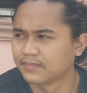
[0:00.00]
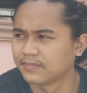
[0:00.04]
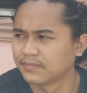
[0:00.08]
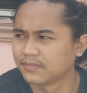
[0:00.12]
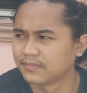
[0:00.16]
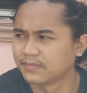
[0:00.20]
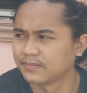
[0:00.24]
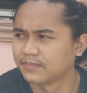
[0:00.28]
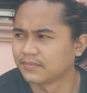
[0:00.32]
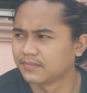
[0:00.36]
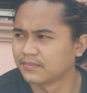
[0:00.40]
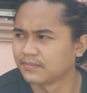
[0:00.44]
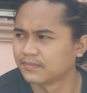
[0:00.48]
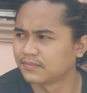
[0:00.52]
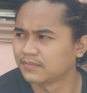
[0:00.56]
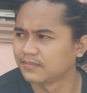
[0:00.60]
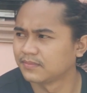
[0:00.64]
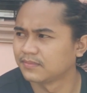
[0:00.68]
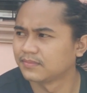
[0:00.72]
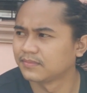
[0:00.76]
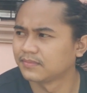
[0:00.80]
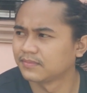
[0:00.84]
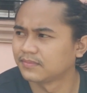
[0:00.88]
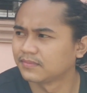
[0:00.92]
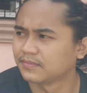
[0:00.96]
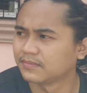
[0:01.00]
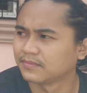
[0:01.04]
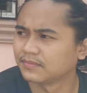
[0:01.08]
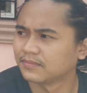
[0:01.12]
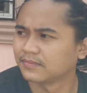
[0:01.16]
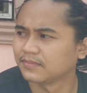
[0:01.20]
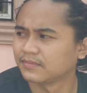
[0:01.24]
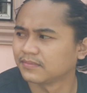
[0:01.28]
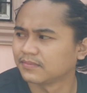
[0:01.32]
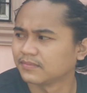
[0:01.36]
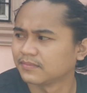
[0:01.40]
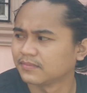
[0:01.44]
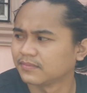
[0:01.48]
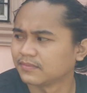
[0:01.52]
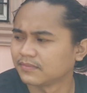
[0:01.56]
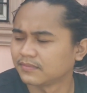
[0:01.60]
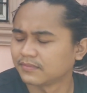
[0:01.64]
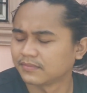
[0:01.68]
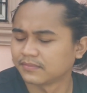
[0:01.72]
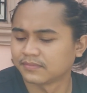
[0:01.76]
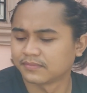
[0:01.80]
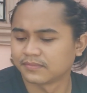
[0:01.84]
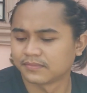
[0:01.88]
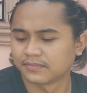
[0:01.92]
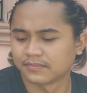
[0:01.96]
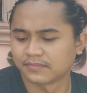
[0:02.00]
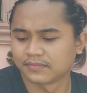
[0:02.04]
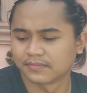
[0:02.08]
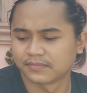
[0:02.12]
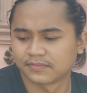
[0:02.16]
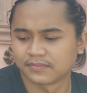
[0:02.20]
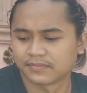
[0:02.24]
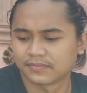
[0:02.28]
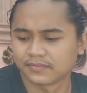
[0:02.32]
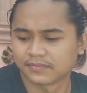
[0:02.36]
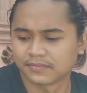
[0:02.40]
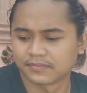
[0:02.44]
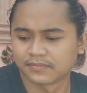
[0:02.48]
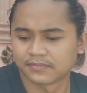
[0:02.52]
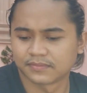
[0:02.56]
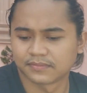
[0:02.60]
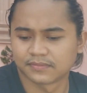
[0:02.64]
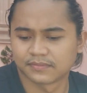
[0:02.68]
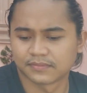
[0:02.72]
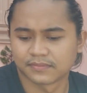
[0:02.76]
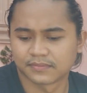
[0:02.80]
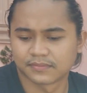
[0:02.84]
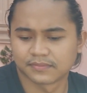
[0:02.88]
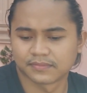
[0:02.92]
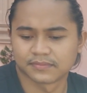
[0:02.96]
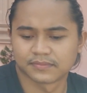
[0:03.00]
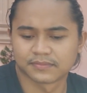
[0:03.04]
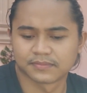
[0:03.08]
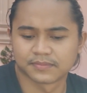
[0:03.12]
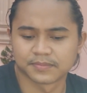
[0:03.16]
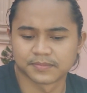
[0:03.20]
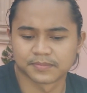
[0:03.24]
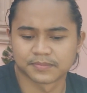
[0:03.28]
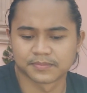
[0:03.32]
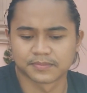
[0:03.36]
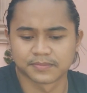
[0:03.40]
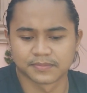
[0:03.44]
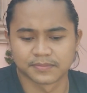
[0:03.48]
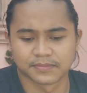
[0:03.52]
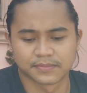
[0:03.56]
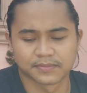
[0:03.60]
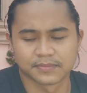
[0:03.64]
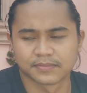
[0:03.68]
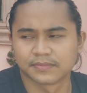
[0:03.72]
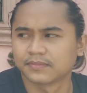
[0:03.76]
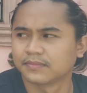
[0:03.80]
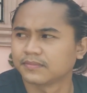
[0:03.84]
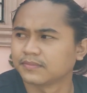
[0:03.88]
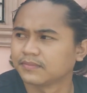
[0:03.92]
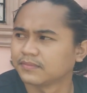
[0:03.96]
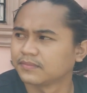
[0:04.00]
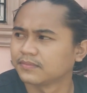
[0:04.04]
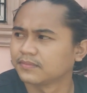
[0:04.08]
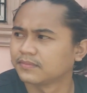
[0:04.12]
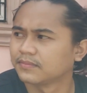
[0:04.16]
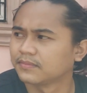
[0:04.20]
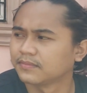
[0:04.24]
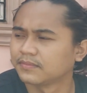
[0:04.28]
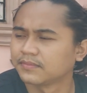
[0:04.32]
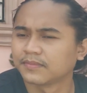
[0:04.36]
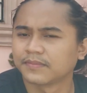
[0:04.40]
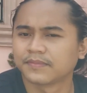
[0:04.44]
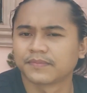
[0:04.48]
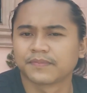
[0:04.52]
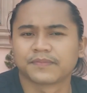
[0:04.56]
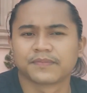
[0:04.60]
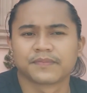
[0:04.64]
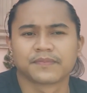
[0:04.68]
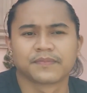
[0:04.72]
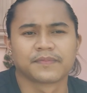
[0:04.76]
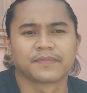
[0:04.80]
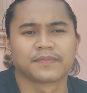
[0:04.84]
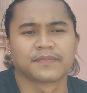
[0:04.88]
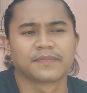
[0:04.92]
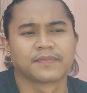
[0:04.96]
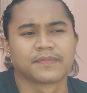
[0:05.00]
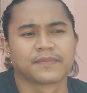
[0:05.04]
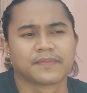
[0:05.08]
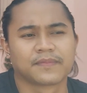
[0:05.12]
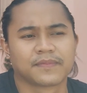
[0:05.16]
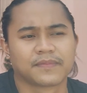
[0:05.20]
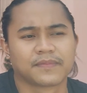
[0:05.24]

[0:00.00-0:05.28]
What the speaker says: (silent)